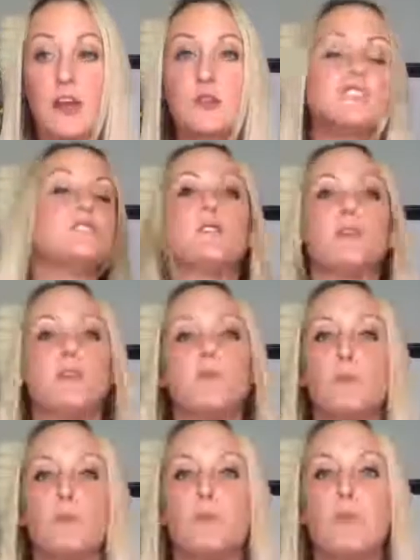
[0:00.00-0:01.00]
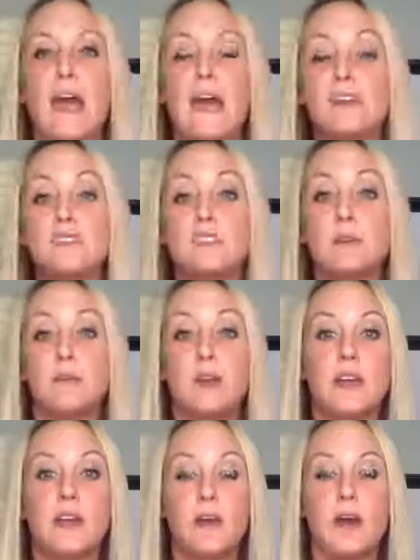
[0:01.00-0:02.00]
I used to ask to
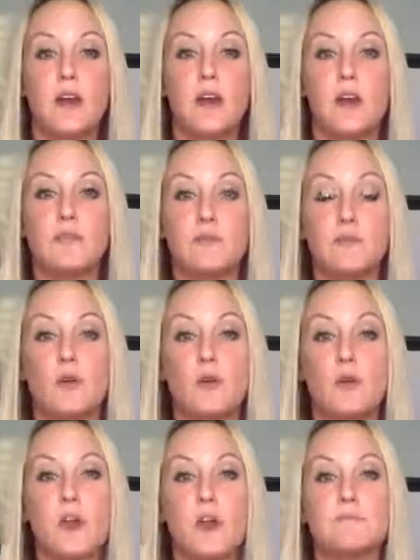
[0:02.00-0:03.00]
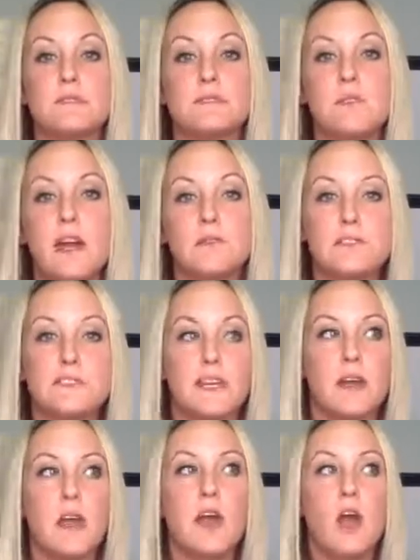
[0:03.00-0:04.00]
piggyback off of programs. I would
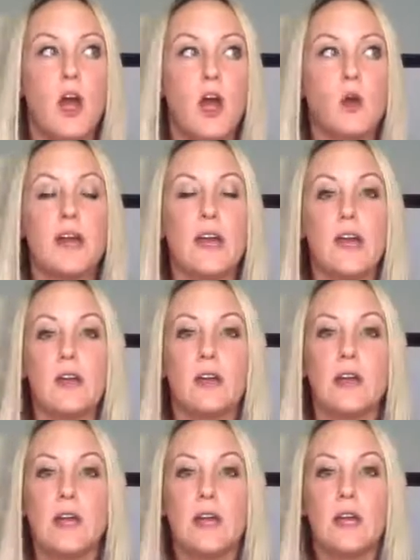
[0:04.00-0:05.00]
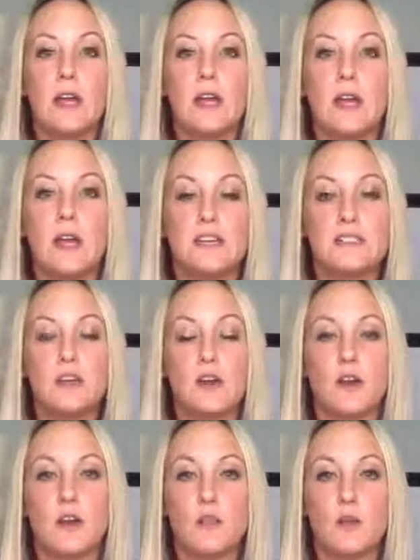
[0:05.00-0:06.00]
say, okay, is
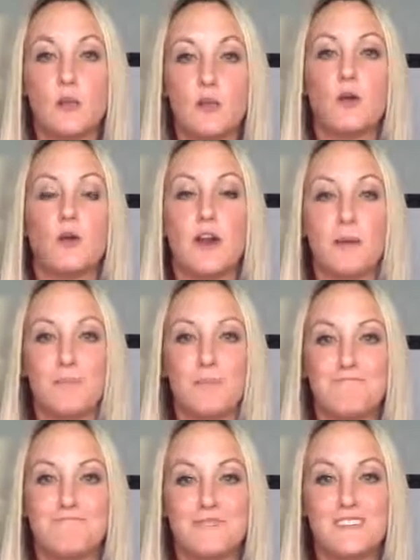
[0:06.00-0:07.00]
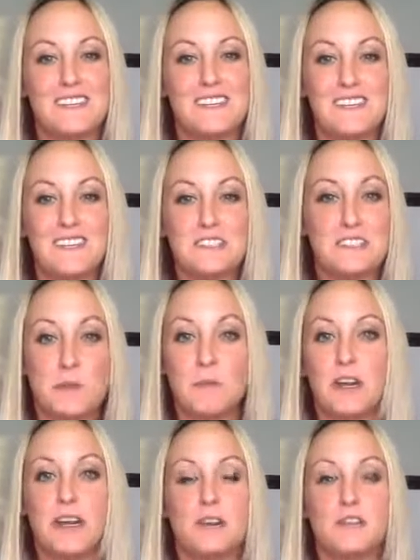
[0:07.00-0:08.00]
another program that
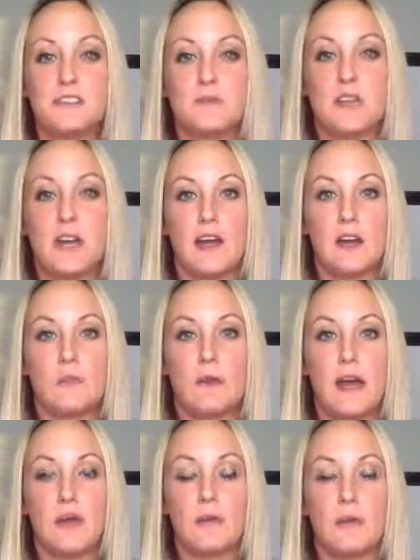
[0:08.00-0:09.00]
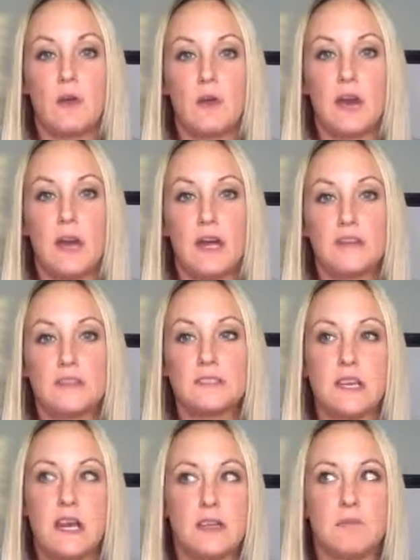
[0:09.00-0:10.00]
somebody else with higher buying power has
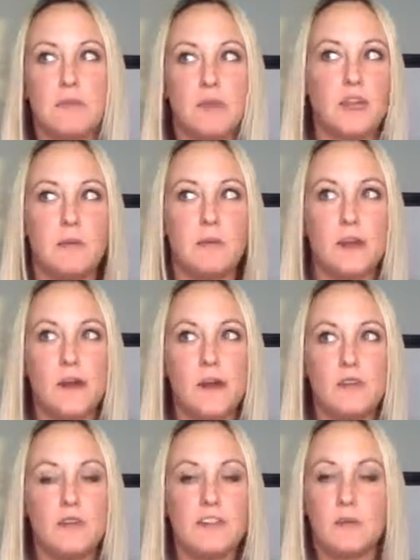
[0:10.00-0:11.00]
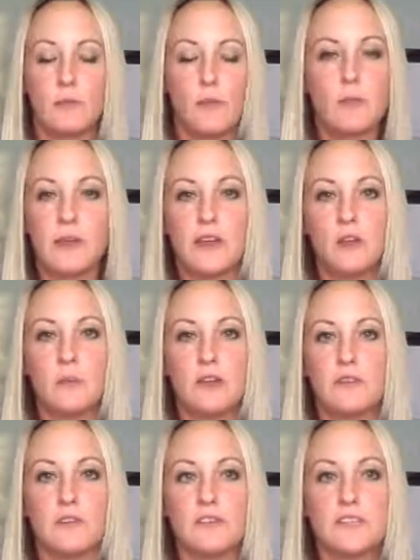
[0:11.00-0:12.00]
that I can piggyback off of? They'd probably kill
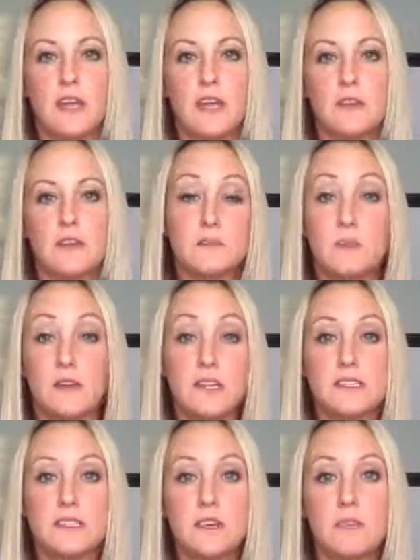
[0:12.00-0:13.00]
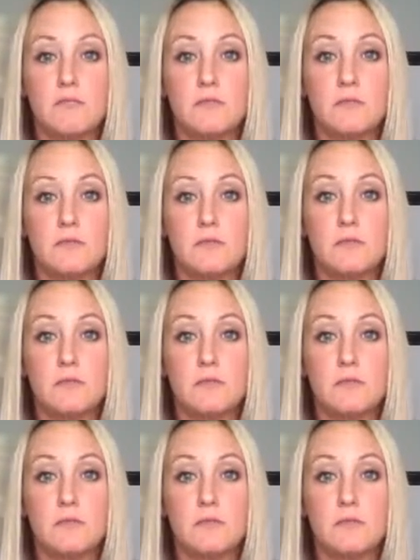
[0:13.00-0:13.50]
me for saying this, but is there?